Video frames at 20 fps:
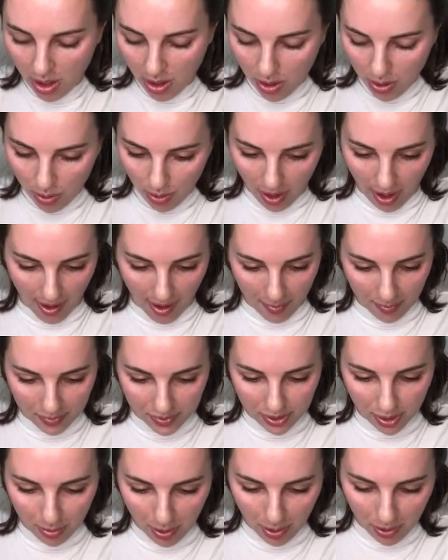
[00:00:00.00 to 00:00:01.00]
Okay,
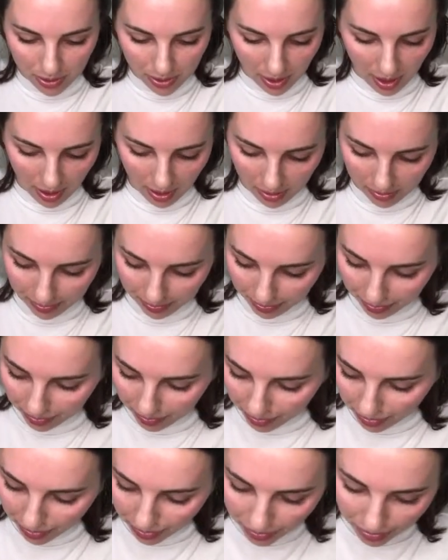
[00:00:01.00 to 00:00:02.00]
so post-care.
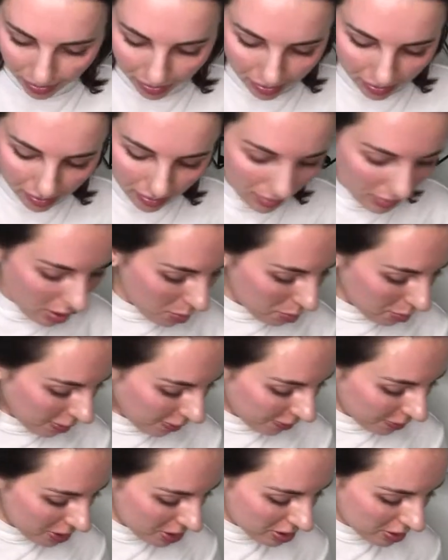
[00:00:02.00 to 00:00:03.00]
Well,
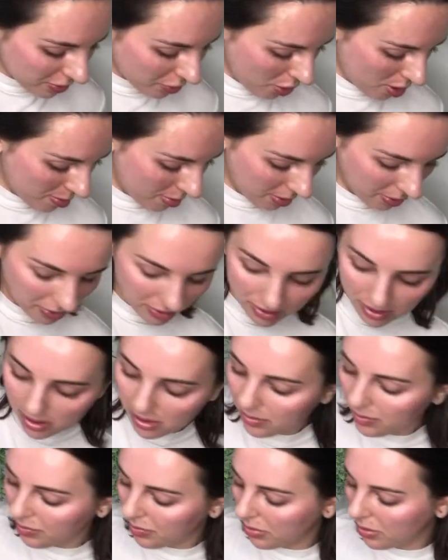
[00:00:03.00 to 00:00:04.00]
first and foremost,
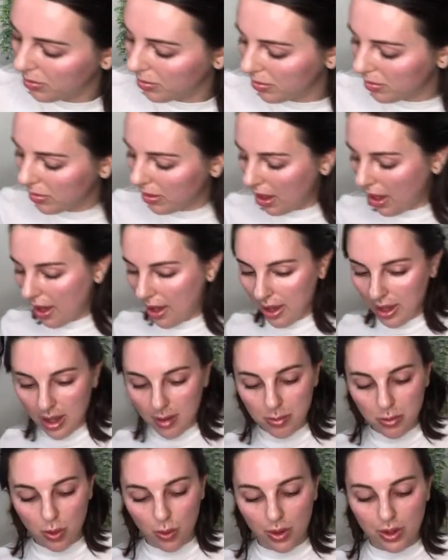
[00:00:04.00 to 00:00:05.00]
I
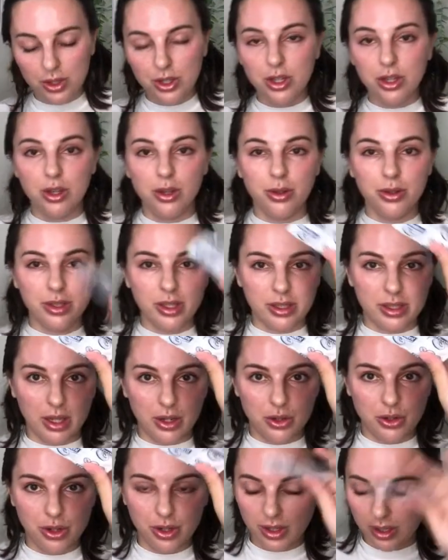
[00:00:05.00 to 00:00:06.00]
am going to use a
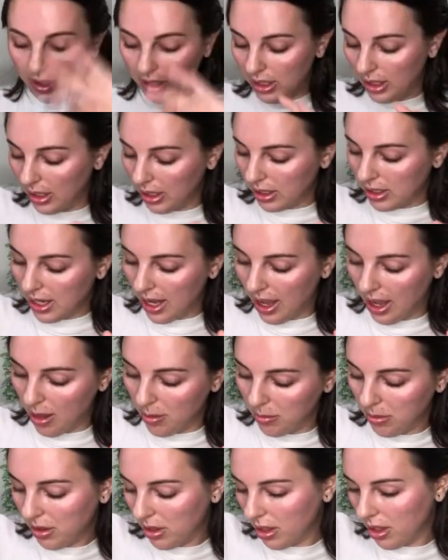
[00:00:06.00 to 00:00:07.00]
denture cleaning tab
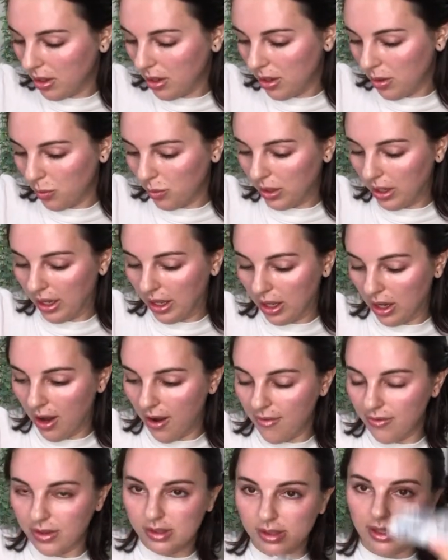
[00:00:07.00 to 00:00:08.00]
when I get
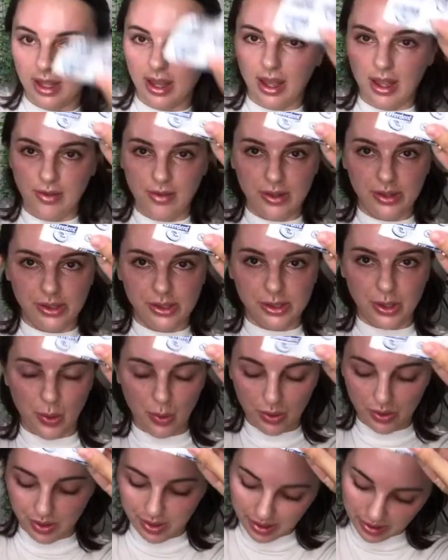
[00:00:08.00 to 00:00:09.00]
off this live and
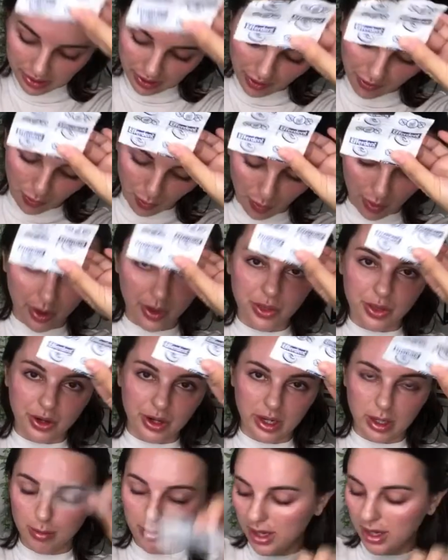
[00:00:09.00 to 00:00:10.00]
soak this for
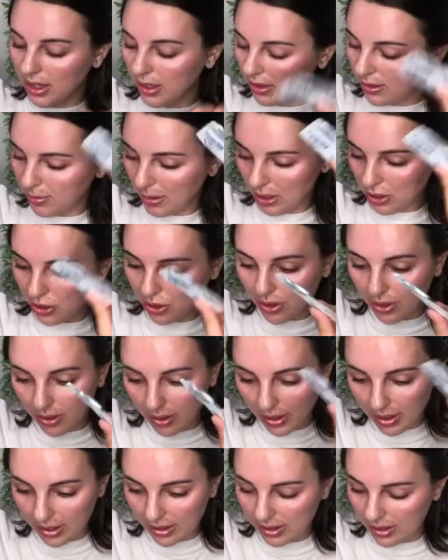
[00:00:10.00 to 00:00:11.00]
30 minutes. Make sure
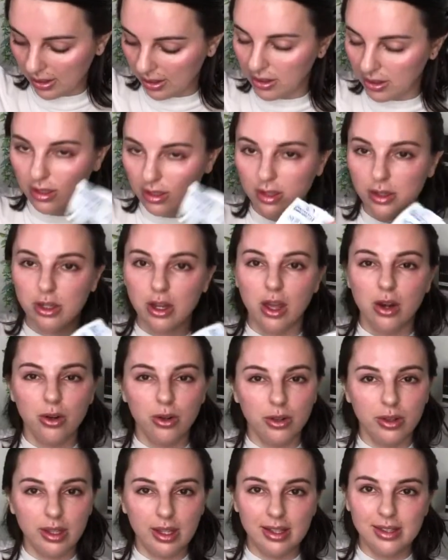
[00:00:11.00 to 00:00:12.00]
it's not
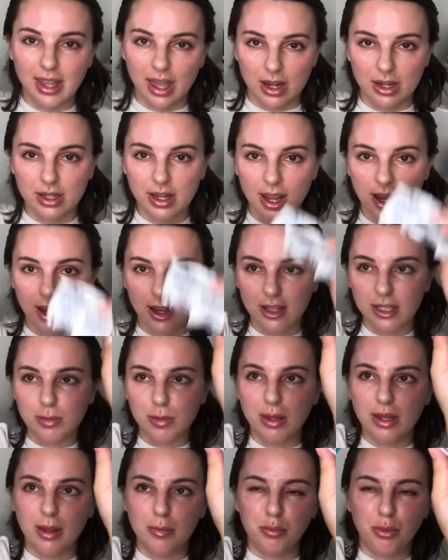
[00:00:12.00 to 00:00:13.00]
only sanitized,
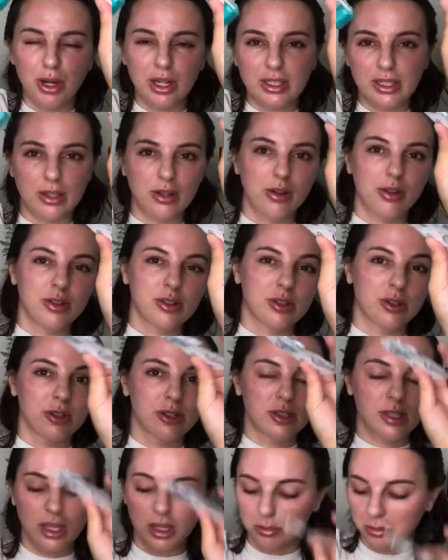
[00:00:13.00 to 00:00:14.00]
but I break down all those little
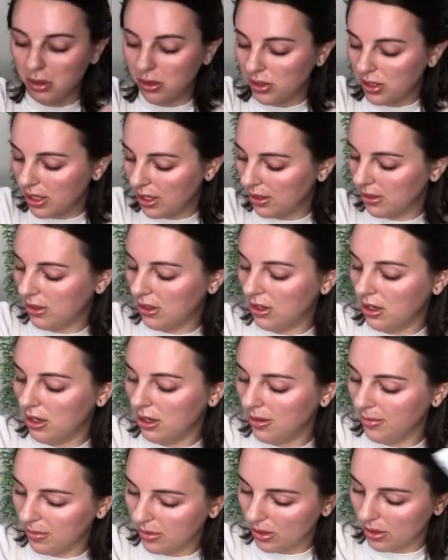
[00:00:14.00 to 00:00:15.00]
skin proteins on here.
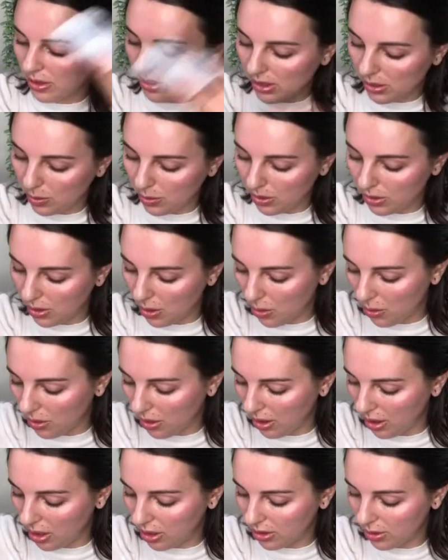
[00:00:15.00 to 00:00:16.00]
So this will soak,
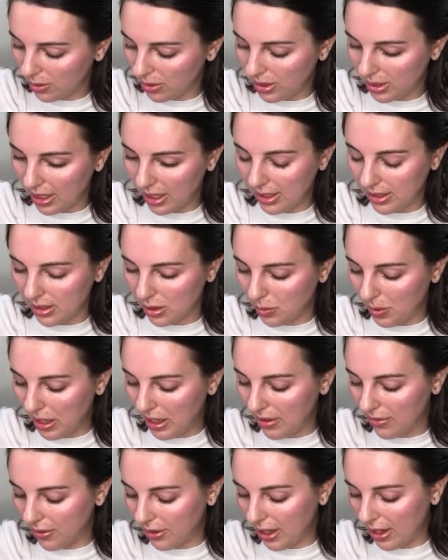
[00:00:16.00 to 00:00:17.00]
and so it's nice and ready
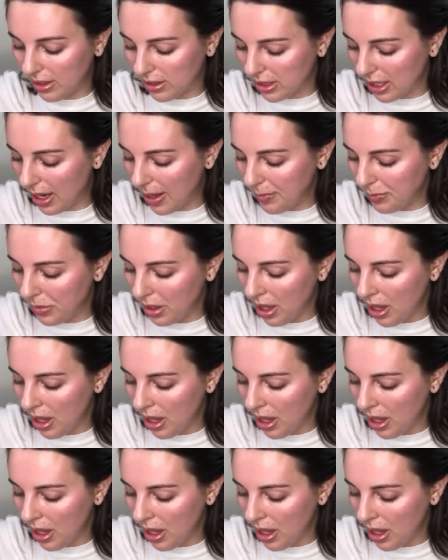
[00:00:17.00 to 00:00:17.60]
for next time.